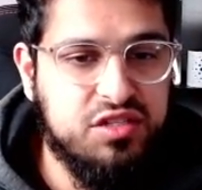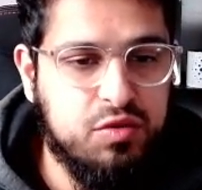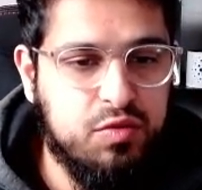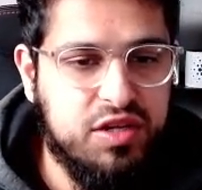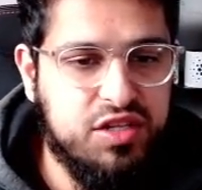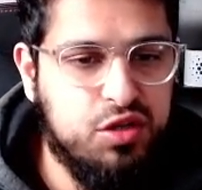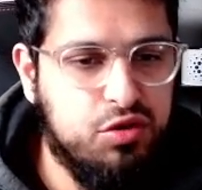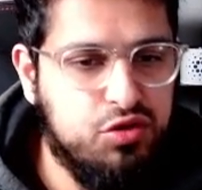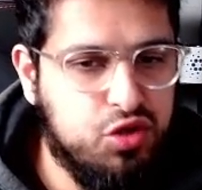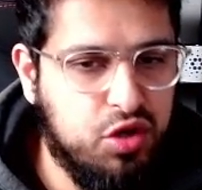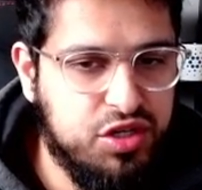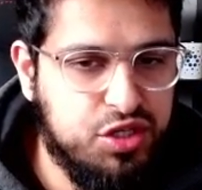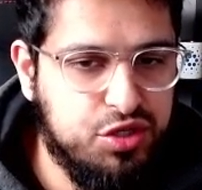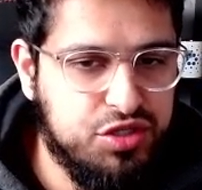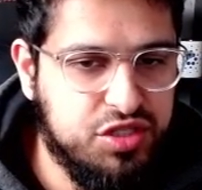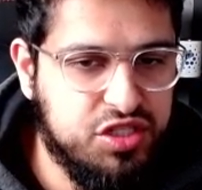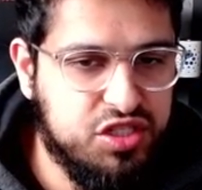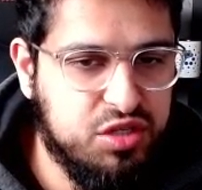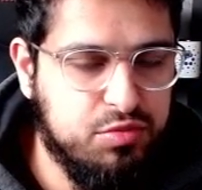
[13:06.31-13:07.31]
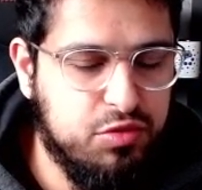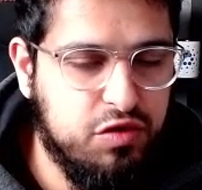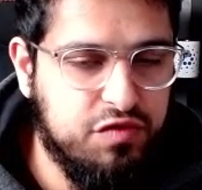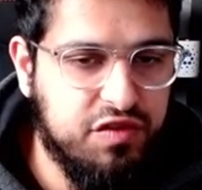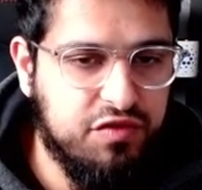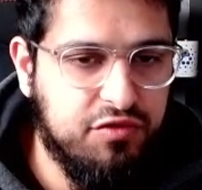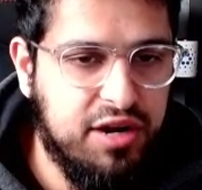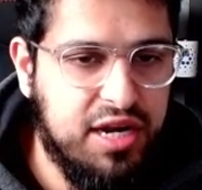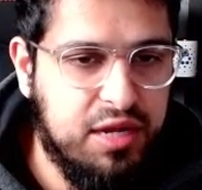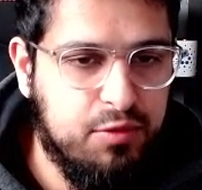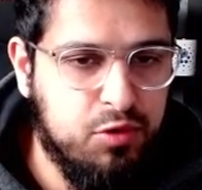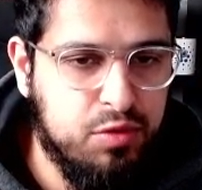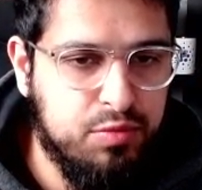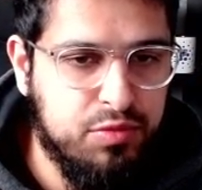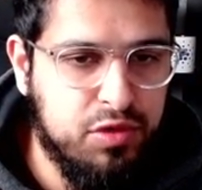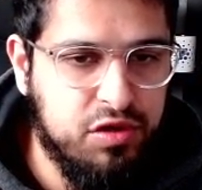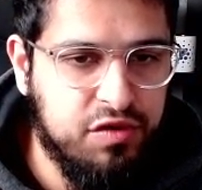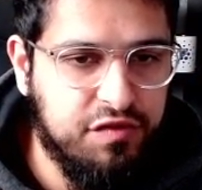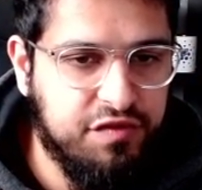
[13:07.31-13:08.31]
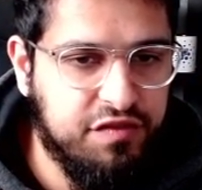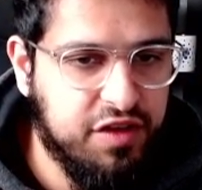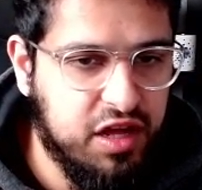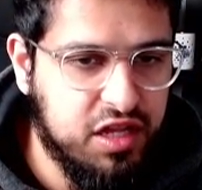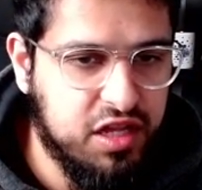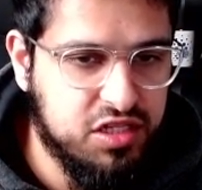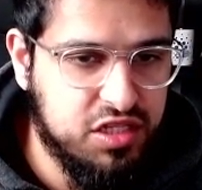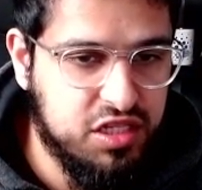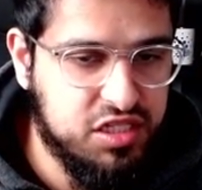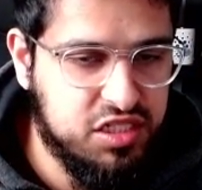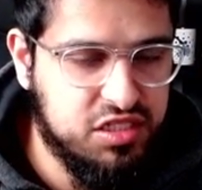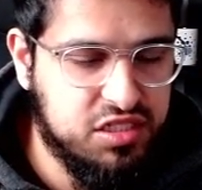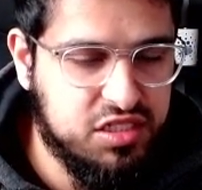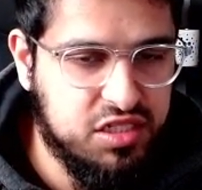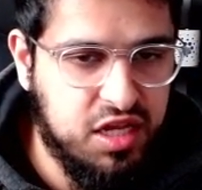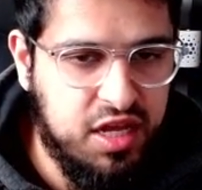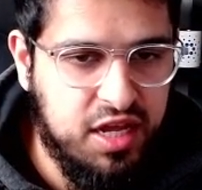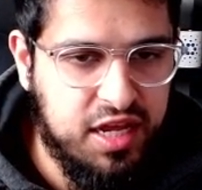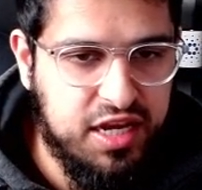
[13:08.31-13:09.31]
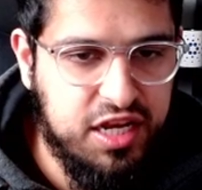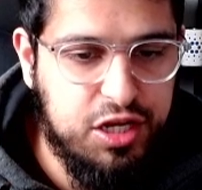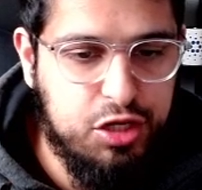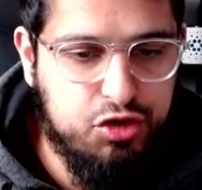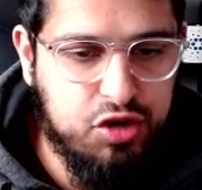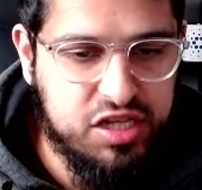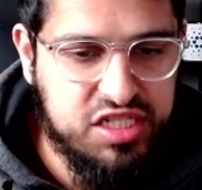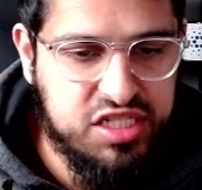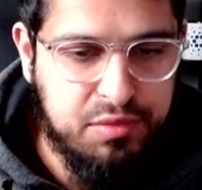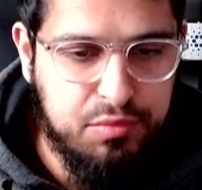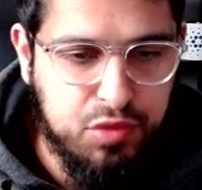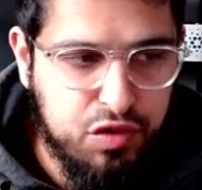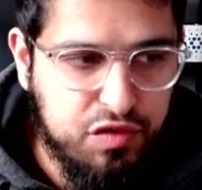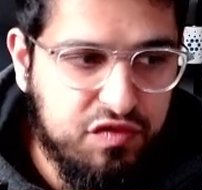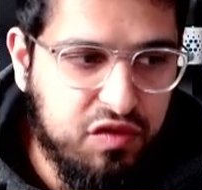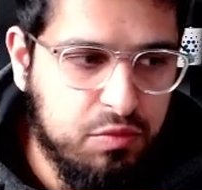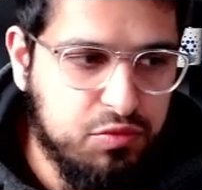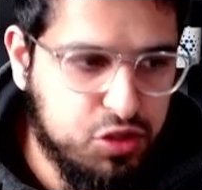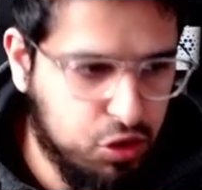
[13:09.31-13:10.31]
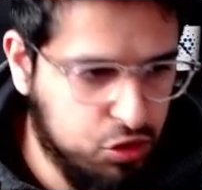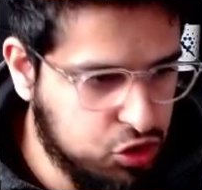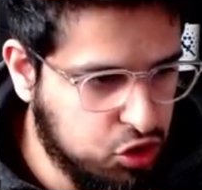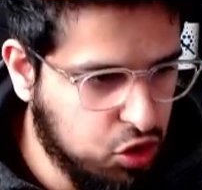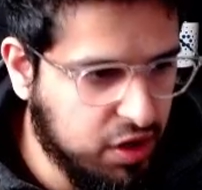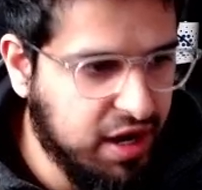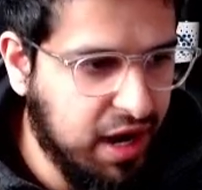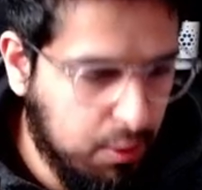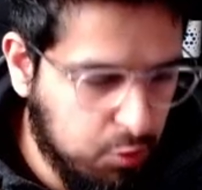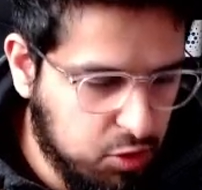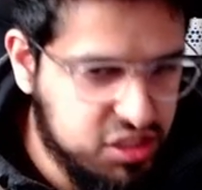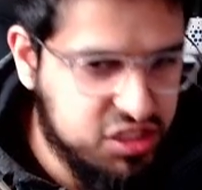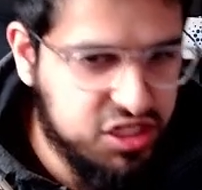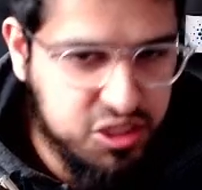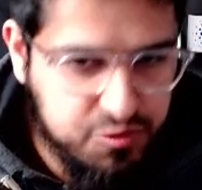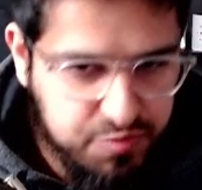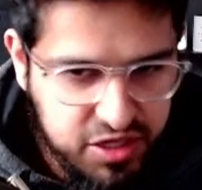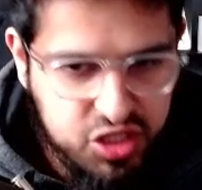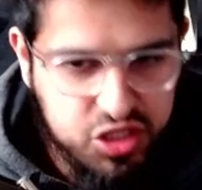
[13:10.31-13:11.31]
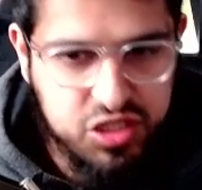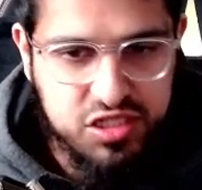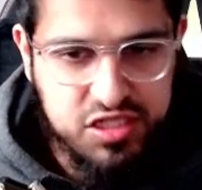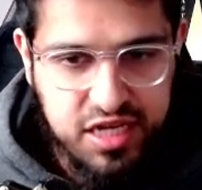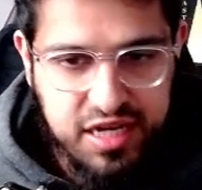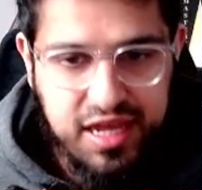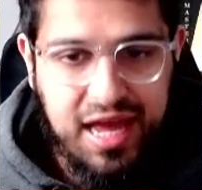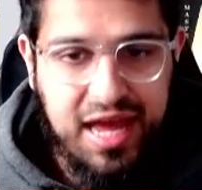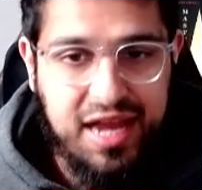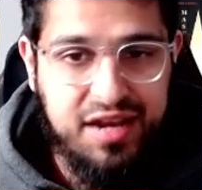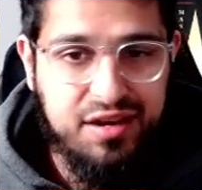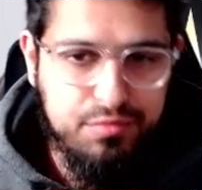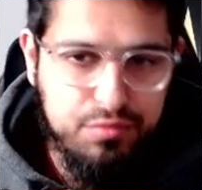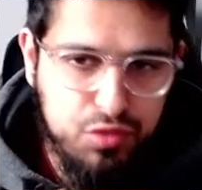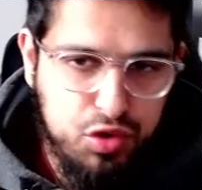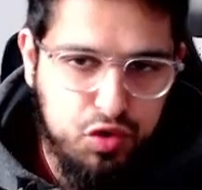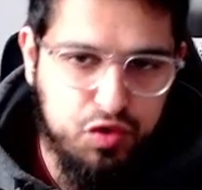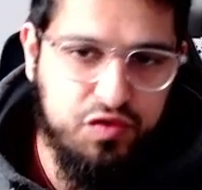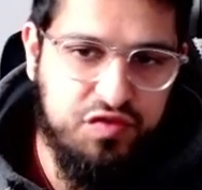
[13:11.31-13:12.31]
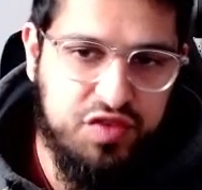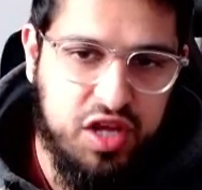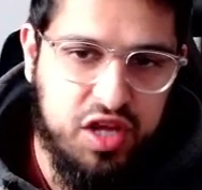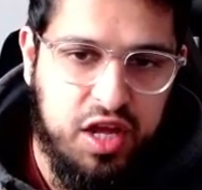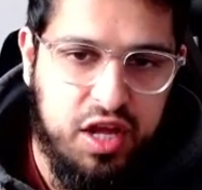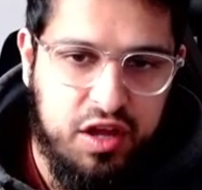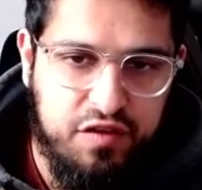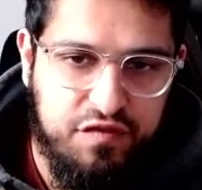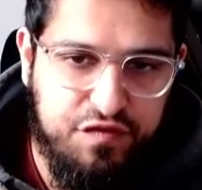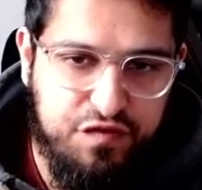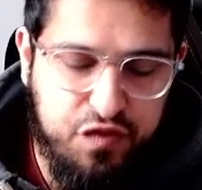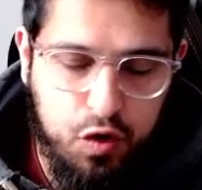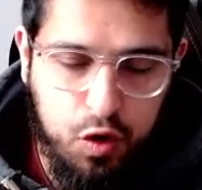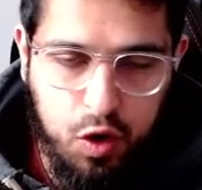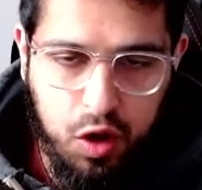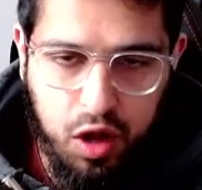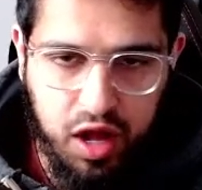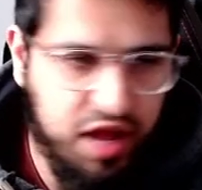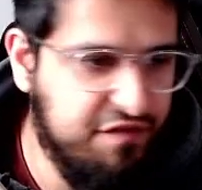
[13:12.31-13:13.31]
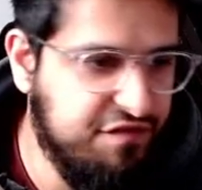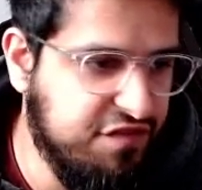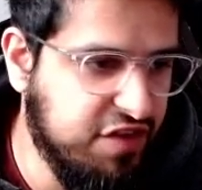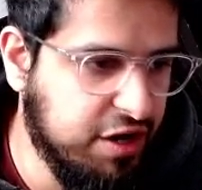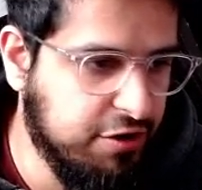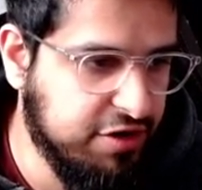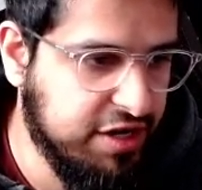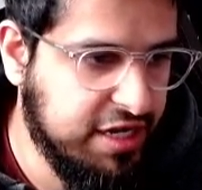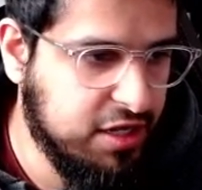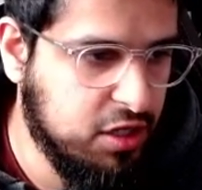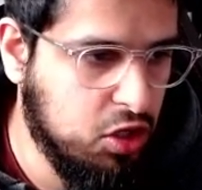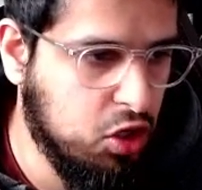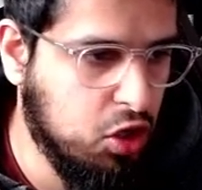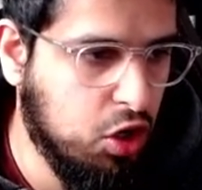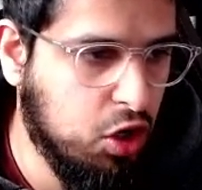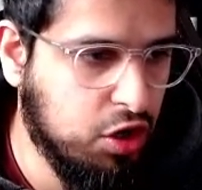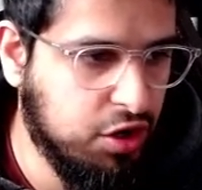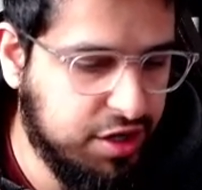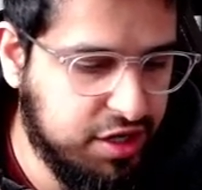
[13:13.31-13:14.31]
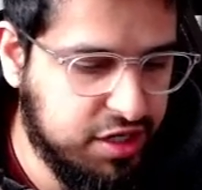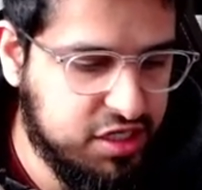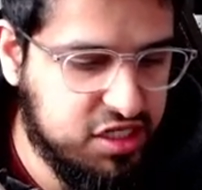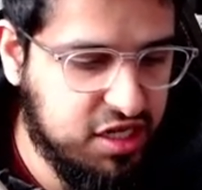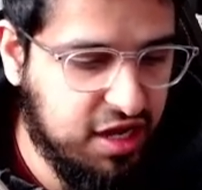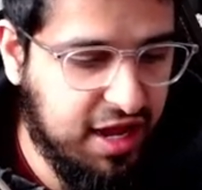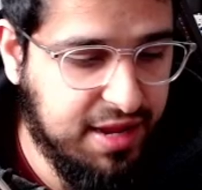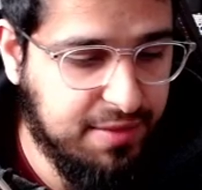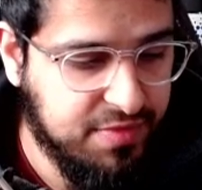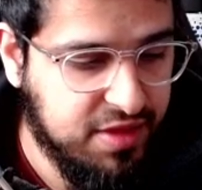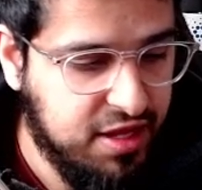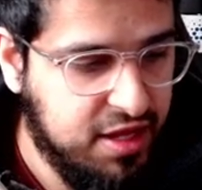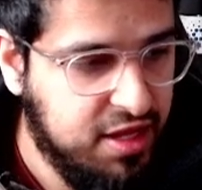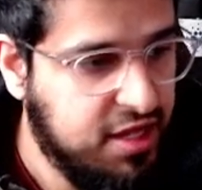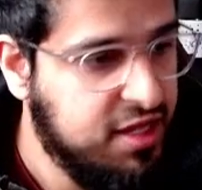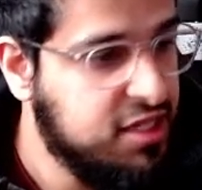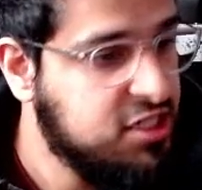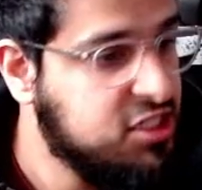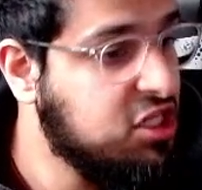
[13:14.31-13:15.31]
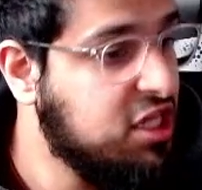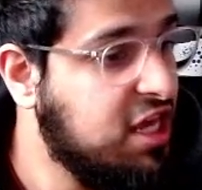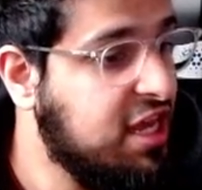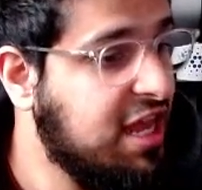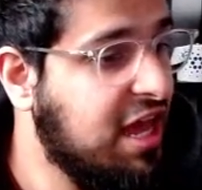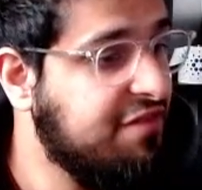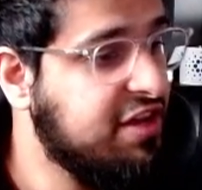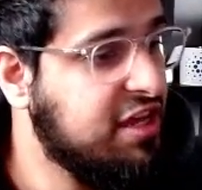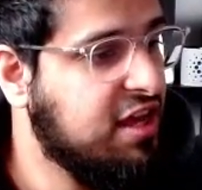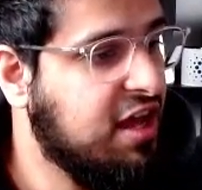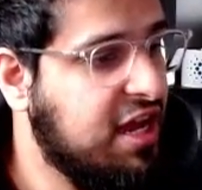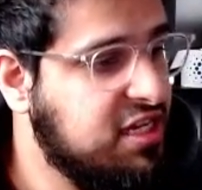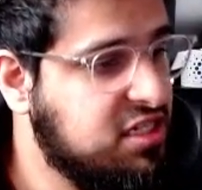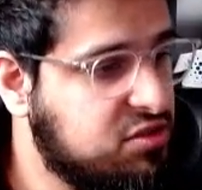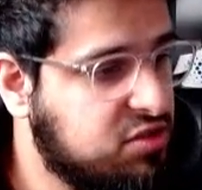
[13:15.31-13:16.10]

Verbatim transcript: So when Dogecoin chooses to move, it really will move. Uh, so this is an interesting move from Dogecoin. And I was suspicious that it hadn't moved for a very long time. So there you have it, guys.